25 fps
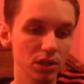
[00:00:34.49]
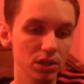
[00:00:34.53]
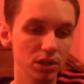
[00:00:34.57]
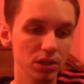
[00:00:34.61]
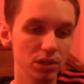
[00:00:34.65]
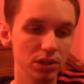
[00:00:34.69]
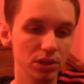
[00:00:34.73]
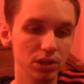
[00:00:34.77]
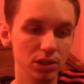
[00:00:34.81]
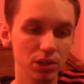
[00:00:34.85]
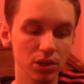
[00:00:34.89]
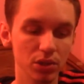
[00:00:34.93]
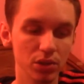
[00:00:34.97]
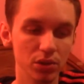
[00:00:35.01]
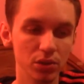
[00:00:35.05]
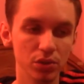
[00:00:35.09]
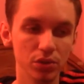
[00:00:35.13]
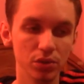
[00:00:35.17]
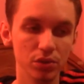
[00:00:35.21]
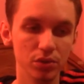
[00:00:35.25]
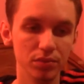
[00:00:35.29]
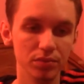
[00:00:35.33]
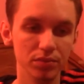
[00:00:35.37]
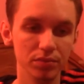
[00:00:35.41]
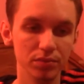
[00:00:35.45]

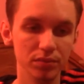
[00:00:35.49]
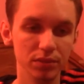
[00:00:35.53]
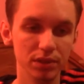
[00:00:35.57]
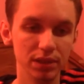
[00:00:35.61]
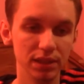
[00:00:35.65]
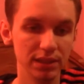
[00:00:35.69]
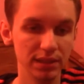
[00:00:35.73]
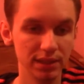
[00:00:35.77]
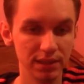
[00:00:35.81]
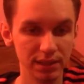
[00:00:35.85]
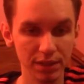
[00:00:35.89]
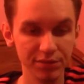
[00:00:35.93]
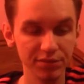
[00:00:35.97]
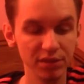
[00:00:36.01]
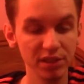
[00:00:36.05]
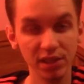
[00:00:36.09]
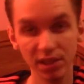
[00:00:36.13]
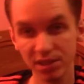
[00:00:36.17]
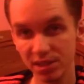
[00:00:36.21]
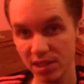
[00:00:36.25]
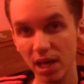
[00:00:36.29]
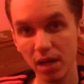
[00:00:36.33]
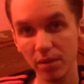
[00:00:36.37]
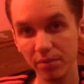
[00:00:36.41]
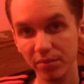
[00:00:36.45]
So this definitely
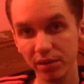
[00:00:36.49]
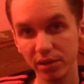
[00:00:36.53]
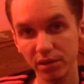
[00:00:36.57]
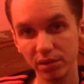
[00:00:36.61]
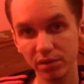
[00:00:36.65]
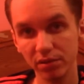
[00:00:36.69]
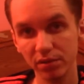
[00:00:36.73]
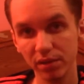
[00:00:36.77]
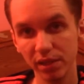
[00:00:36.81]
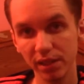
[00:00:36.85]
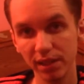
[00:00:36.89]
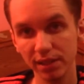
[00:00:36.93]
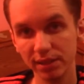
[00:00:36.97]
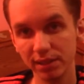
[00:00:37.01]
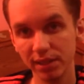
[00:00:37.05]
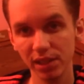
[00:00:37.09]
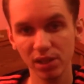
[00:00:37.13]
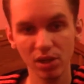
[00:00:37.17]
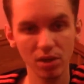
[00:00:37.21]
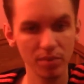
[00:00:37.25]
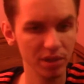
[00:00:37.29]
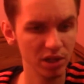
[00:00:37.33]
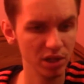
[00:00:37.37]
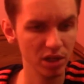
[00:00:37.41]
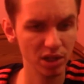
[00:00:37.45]
does happen. Like, it's like, oh
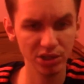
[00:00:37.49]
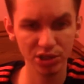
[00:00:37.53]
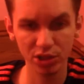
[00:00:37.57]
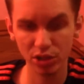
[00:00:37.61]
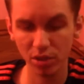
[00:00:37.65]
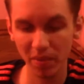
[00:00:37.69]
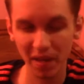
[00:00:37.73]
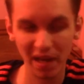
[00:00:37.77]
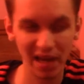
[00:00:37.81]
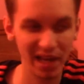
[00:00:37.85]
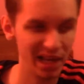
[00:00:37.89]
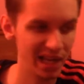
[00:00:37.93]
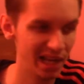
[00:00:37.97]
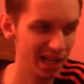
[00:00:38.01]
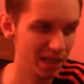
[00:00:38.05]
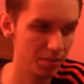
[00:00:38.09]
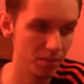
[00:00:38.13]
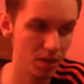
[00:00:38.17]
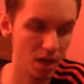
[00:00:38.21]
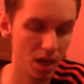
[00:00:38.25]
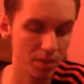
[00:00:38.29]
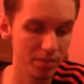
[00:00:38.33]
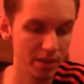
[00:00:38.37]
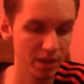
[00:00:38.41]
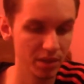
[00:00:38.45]
my god, you're a bad
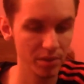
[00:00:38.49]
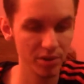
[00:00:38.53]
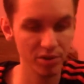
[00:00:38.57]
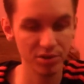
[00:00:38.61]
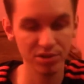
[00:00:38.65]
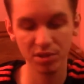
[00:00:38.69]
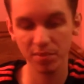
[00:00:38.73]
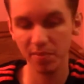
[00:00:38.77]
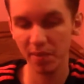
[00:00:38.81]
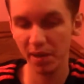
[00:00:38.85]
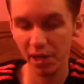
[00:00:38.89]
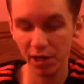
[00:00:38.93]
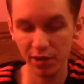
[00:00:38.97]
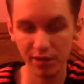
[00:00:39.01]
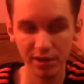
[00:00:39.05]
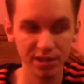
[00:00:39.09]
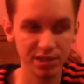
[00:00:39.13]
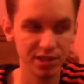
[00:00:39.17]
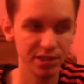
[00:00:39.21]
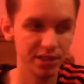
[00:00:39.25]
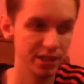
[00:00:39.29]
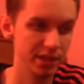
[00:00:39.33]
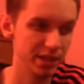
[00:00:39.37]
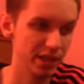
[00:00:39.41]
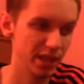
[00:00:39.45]
mom. Like, whether it's a parent
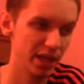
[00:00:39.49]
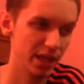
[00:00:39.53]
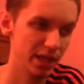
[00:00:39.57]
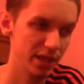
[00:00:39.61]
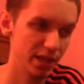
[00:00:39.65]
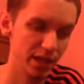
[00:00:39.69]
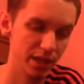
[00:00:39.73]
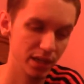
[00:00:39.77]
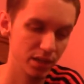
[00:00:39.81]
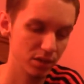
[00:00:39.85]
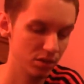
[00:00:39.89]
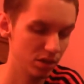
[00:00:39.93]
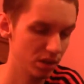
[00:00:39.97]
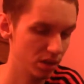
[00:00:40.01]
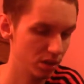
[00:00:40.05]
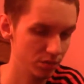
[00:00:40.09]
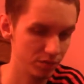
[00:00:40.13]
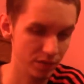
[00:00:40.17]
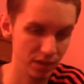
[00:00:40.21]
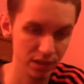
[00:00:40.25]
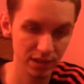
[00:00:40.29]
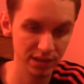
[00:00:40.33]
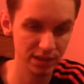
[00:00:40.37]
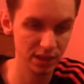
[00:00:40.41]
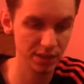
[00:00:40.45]
and a
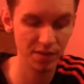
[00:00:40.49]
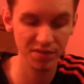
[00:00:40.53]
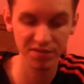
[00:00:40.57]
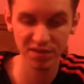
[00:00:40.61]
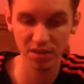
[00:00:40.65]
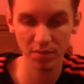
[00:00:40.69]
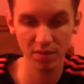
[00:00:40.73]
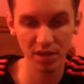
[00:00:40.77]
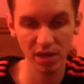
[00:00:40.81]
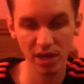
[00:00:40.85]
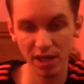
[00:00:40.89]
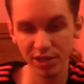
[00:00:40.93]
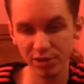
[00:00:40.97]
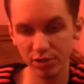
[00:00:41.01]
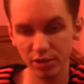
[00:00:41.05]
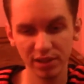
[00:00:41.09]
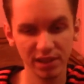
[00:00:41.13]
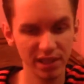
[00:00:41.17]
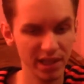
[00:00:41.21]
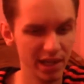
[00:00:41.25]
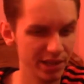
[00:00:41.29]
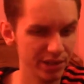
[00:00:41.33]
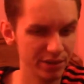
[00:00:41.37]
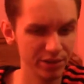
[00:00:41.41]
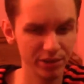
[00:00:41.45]
relative of some kind, like,
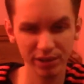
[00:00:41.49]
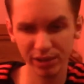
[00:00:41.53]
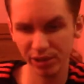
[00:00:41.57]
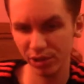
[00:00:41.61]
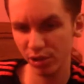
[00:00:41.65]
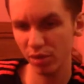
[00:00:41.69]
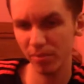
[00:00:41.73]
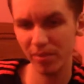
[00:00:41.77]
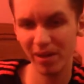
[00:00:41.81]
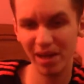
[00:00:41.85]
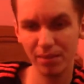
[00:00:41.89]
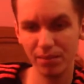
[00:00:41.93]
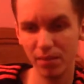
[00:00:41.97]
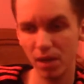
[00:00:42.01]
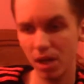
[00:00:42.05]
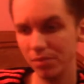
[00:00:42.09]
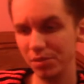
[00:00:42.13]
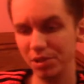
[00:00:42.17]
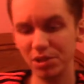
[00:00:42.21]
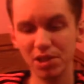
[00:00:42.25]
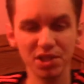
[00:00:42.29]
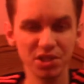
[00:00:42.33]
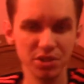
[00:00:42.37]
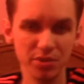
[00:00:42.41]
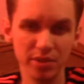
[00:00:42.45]
yeah, you're like, you're a bad mom,
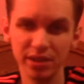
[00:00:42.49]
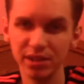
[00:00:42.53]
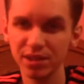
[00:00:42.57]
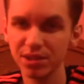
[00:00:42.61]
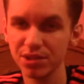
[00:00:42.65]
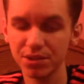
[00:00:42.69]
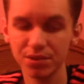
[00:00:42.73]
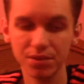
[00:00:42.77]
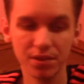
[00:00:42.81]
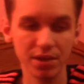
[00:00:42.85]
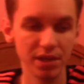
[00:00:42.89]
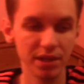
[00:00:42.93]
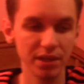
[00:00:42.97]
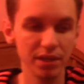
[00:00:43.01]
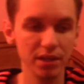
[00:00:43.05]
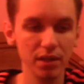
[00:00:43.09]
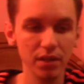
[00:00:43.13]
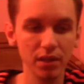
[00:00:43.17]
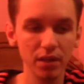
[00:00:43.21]
you're not doing this right.